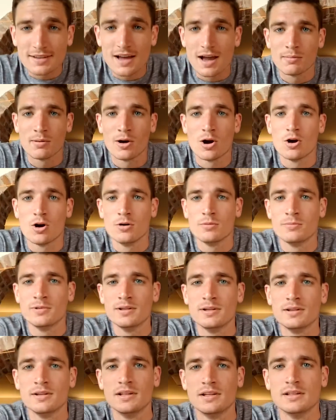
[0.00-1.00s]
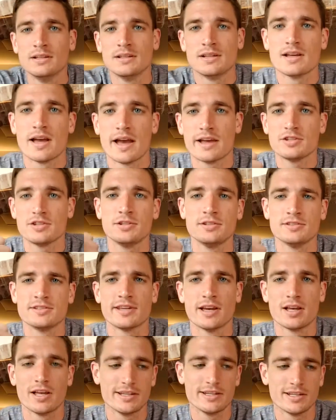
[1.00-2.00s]
I'm home. As you can
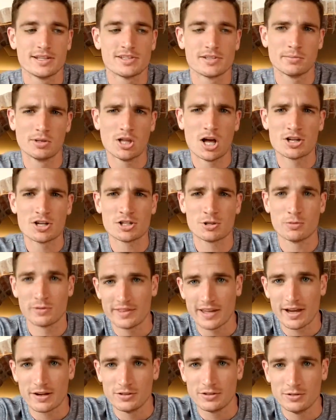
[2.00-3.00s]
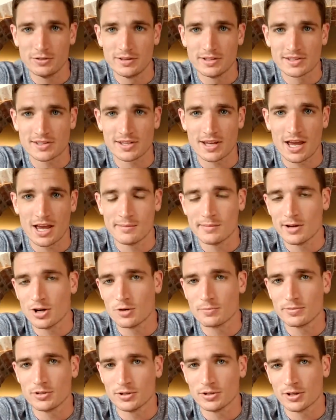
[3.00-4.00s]
tell, I did some laundry without you this time. I
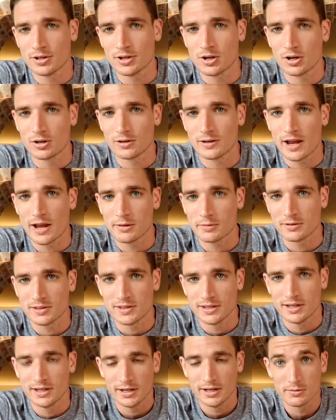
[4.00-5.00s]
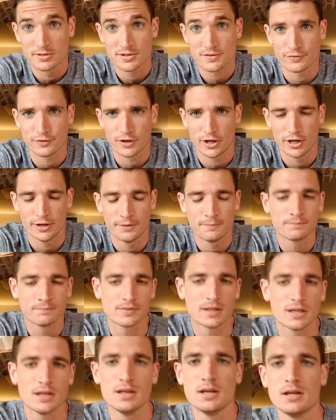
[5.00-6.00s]
hope you're alright with it. It was fun.
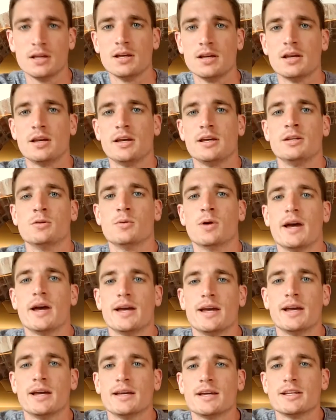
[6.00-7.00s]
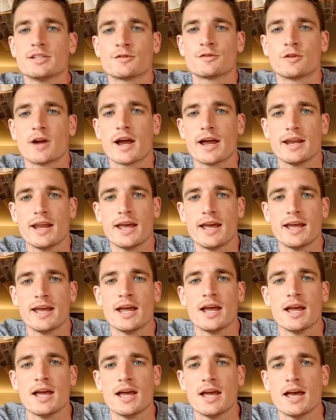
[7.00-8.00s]
Anyway, it's Friday.
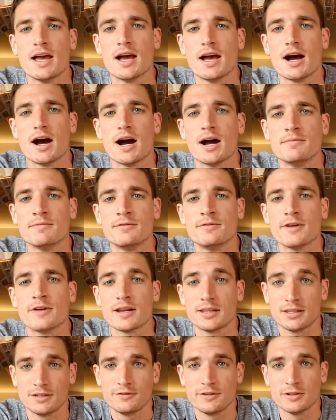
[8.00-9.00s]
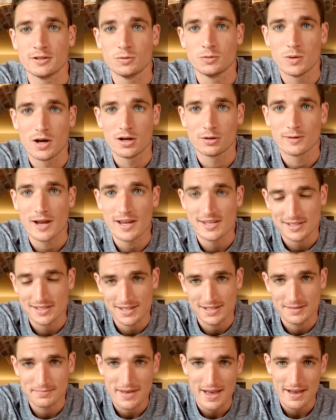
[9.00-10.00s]
I'm finally feeling well
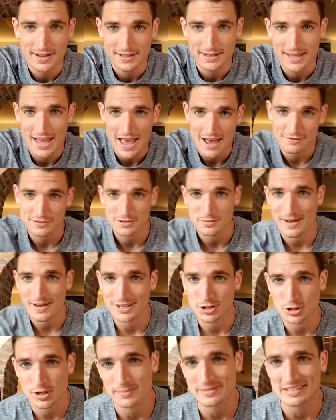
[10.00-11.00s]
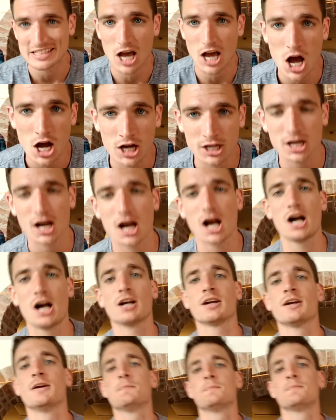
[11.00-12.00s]
rested back after my trip to Hong
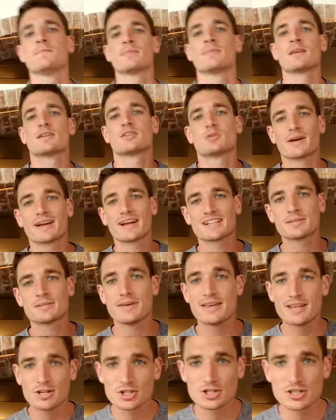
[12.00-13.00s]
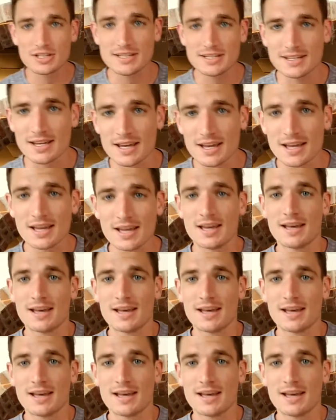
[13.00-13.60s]
Kong. So I got some energy.